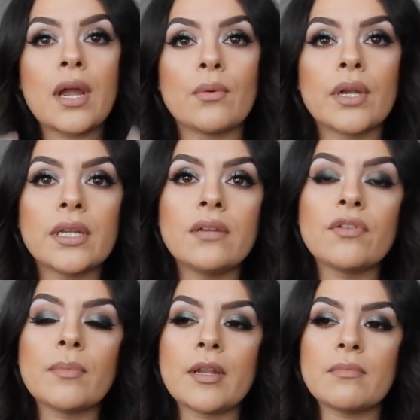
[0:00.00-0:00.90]
I work it in
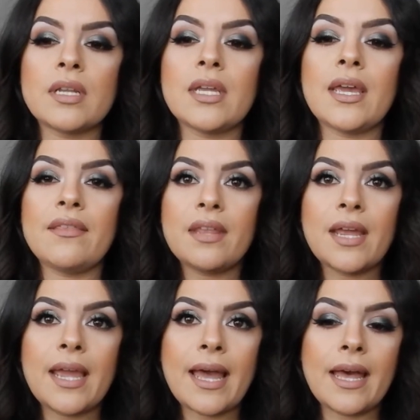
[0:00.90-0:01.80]
for about a minute, and then
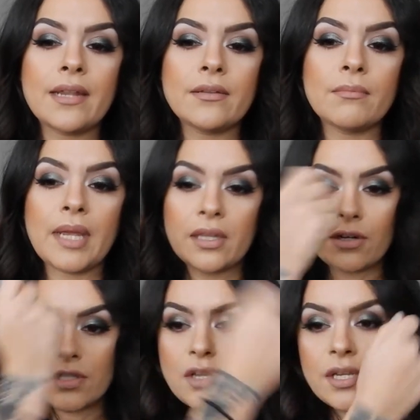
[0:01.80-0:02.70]
I add my
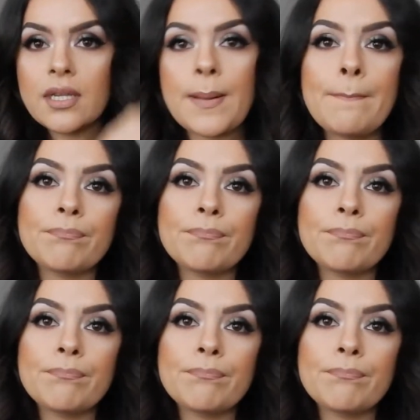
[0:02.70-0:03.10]
Clarisonic,